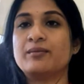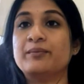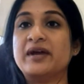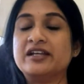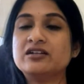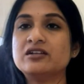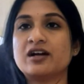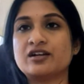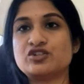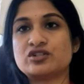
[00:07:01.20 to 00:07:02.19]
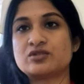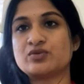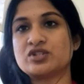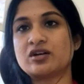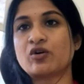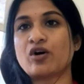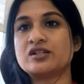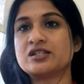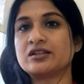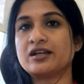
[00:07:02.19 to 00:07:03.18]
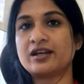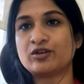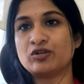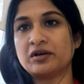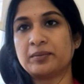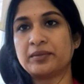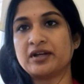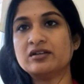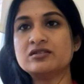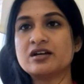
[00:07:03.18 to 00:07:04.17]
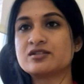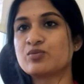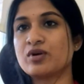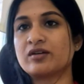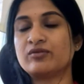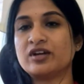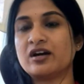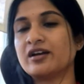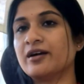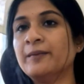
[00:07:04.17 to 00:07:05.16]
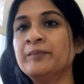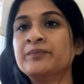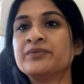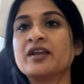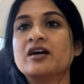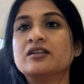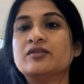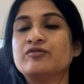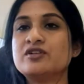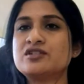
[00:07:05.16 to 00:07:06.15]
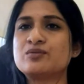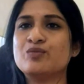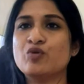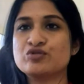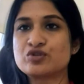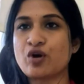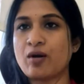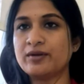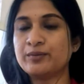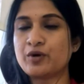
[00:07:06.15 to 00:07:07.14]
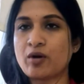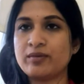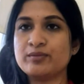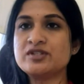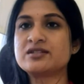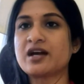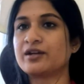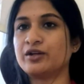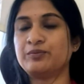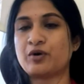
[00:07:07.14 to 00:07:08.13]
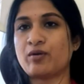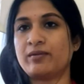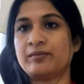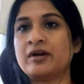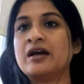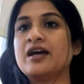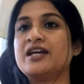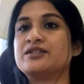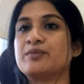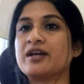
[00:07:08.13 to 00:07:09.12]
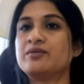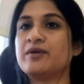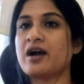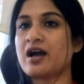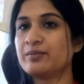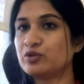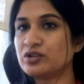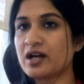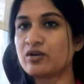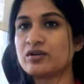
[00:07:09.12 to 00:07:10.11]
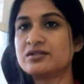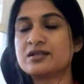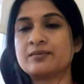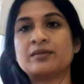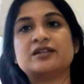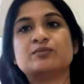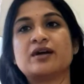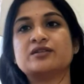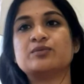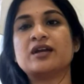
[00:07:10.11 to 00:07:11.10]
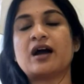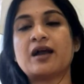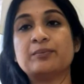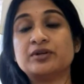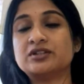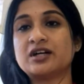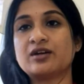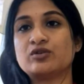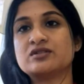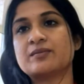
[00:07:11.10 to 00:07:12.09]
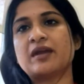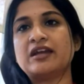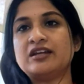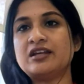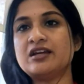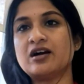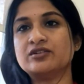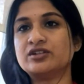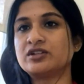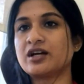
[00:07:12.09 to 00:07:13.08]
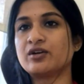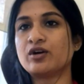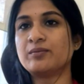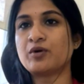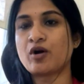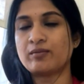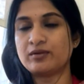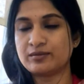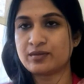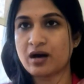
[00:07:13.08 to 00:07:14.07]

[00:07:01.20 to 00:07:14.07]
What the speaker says: medical conditions which are causing the irregular period, that's what we are here. The first most common problem is thyroid problem. It might be hypothyroidism, it might be hyperthyroidism. Any other thyroid problem,